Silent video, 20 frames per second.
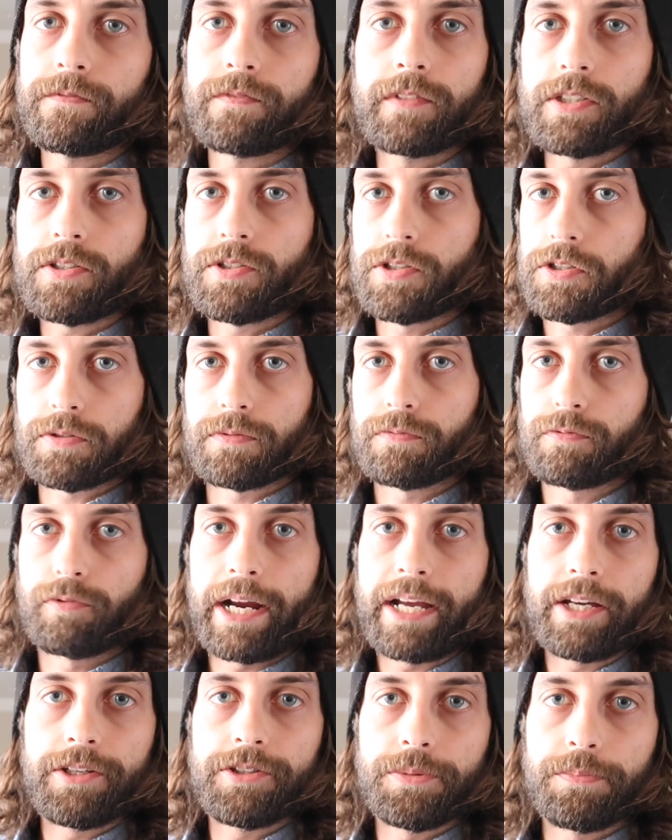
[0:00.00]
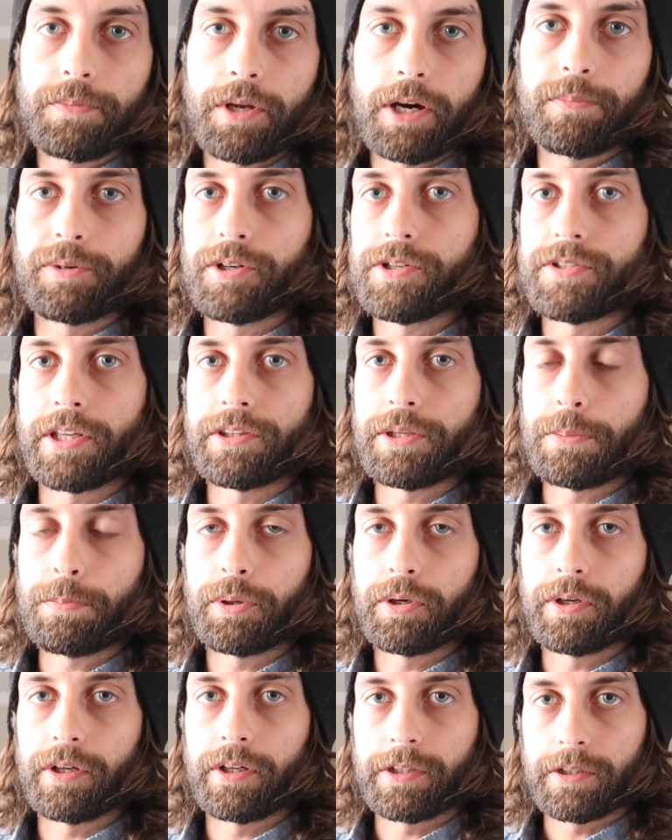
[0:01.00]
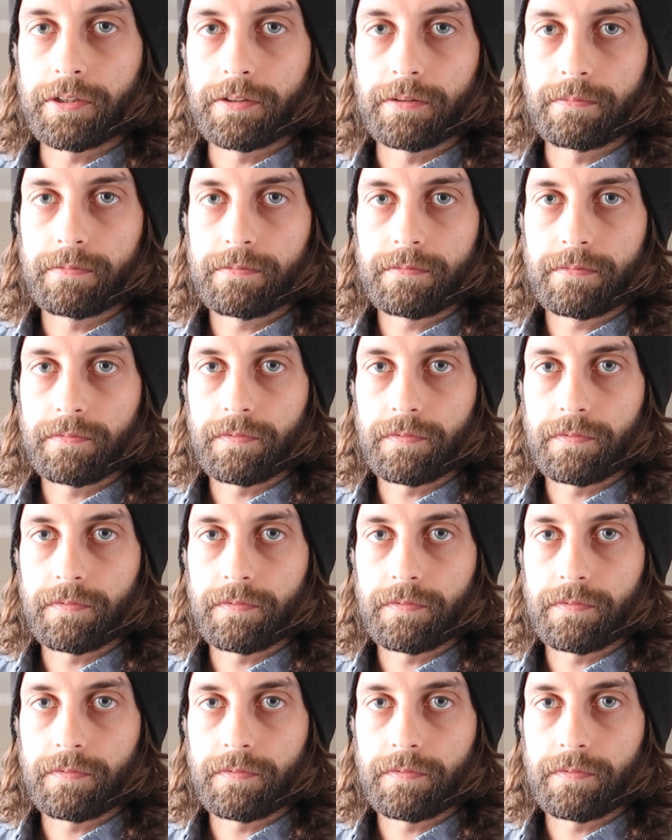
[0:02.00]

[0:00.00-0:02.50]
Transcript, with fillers: these just random numbers that they put on the,